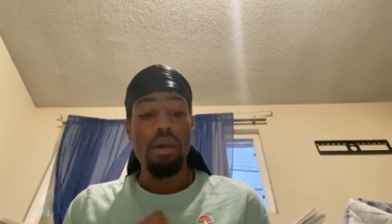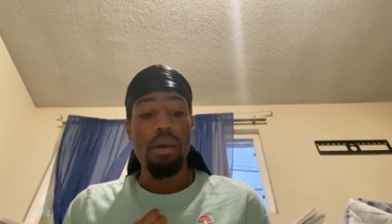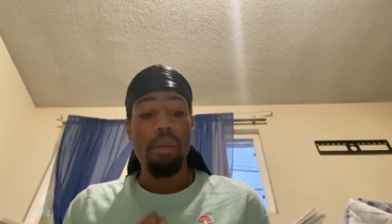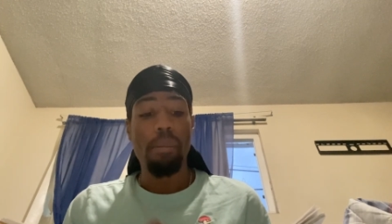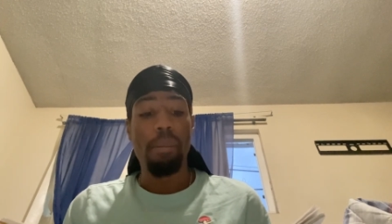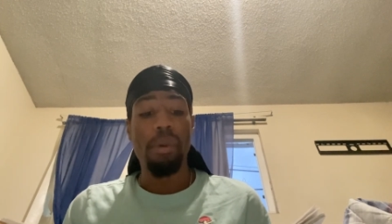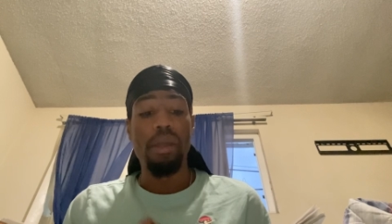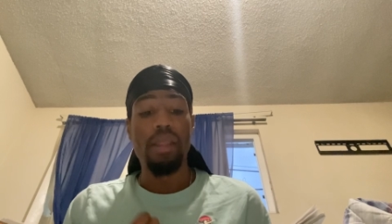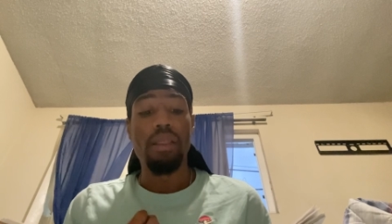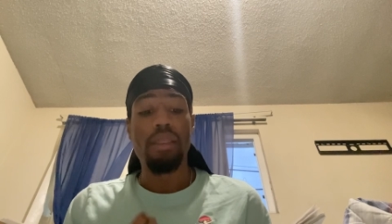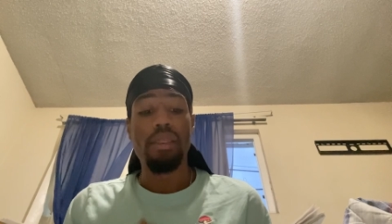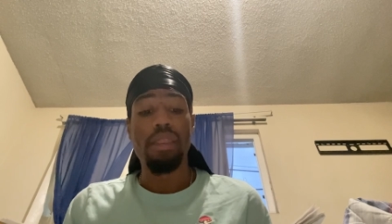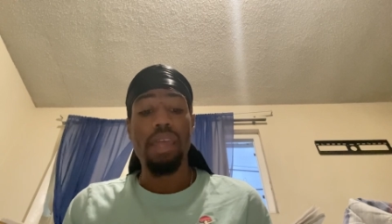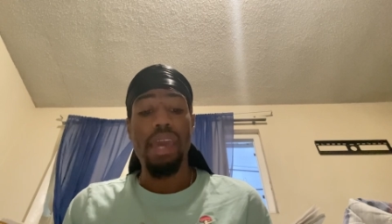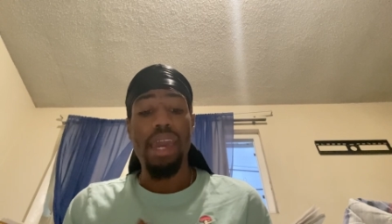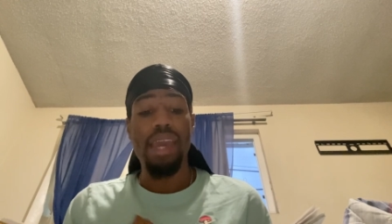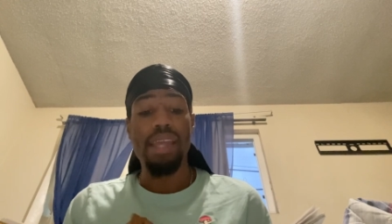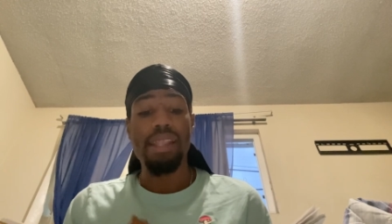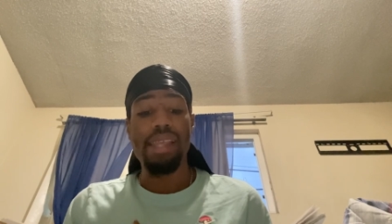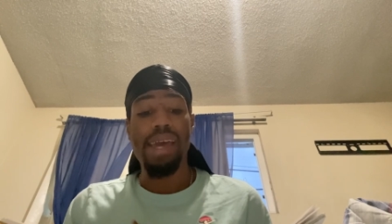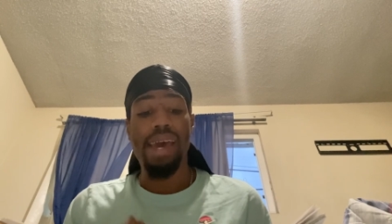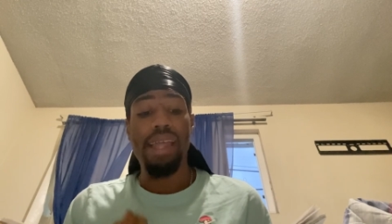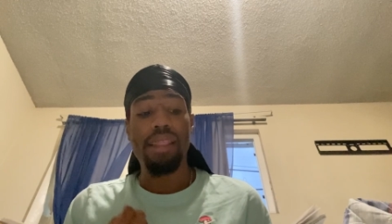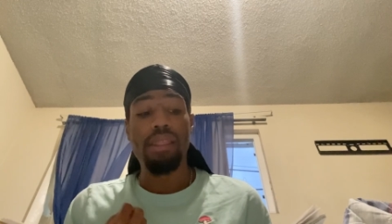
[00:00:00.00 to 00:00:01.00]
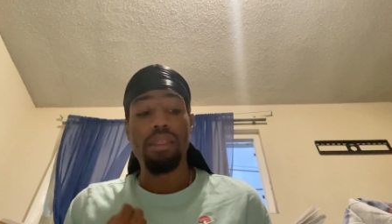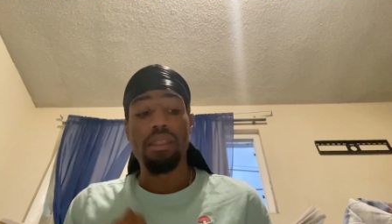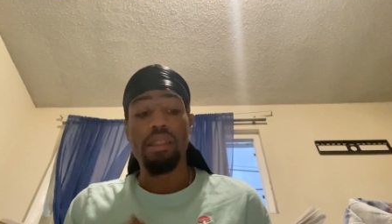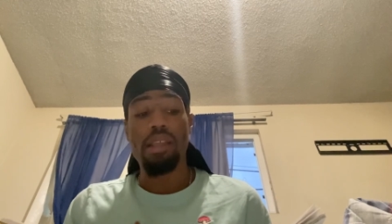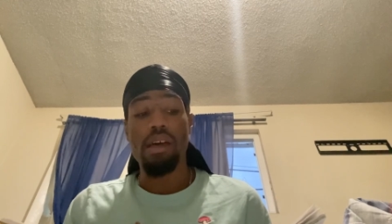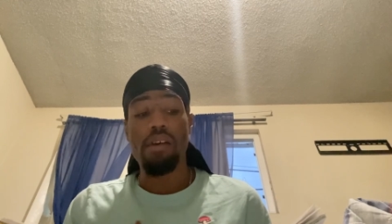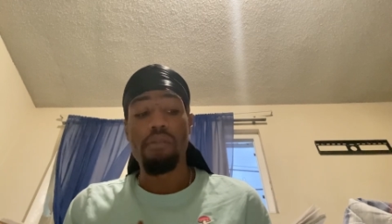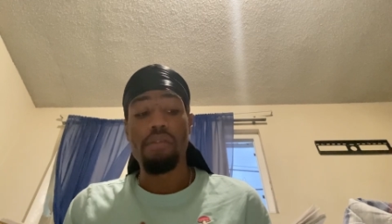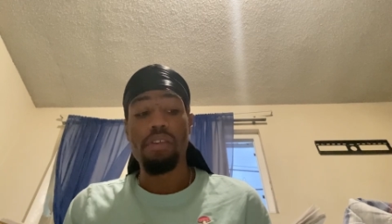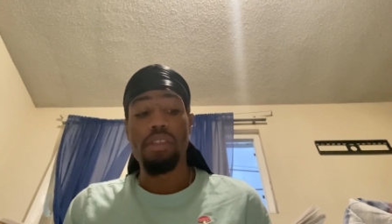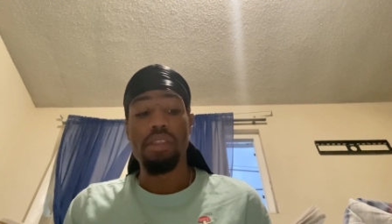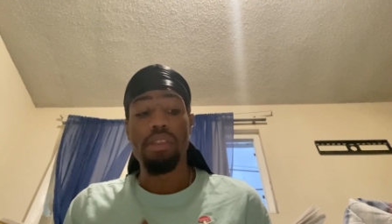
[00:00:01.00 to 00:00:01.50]
but they that
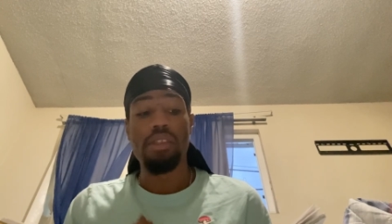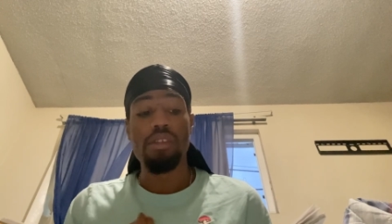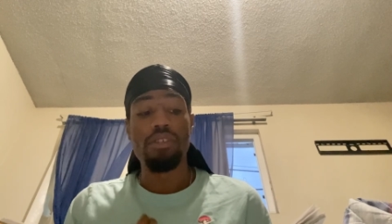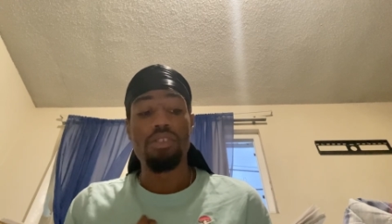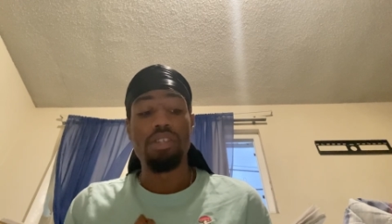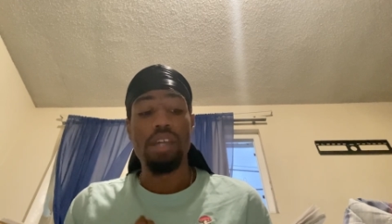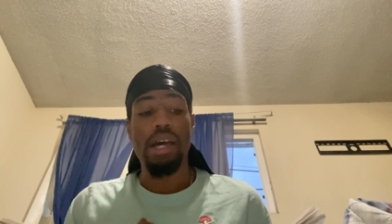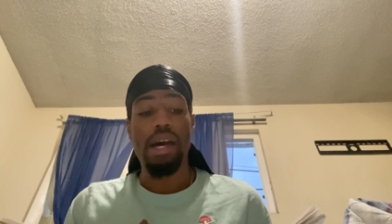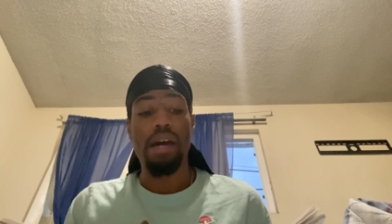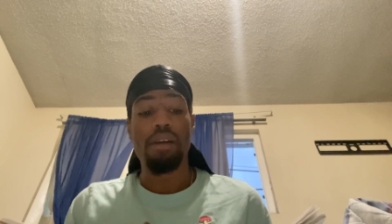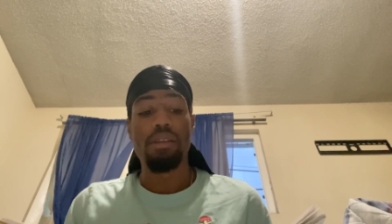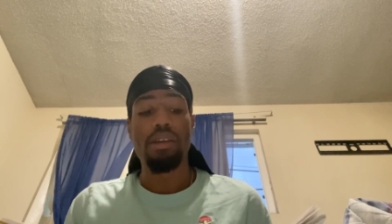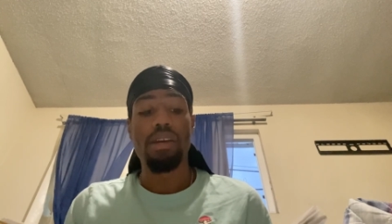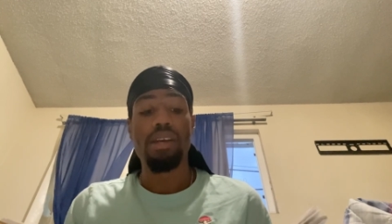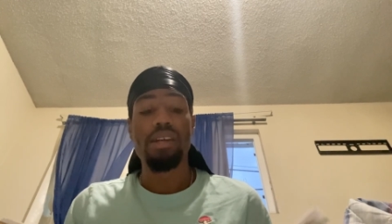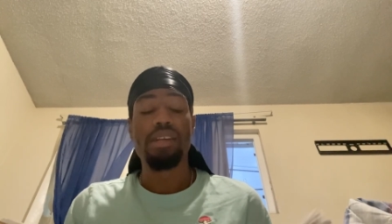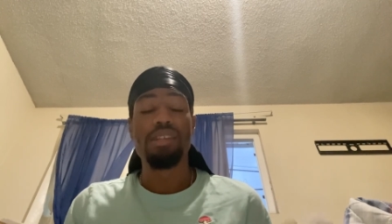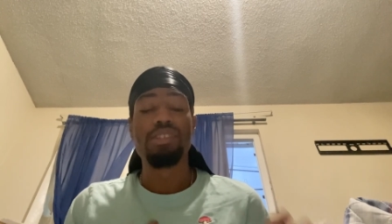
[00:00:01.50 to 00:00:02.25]
loveth the child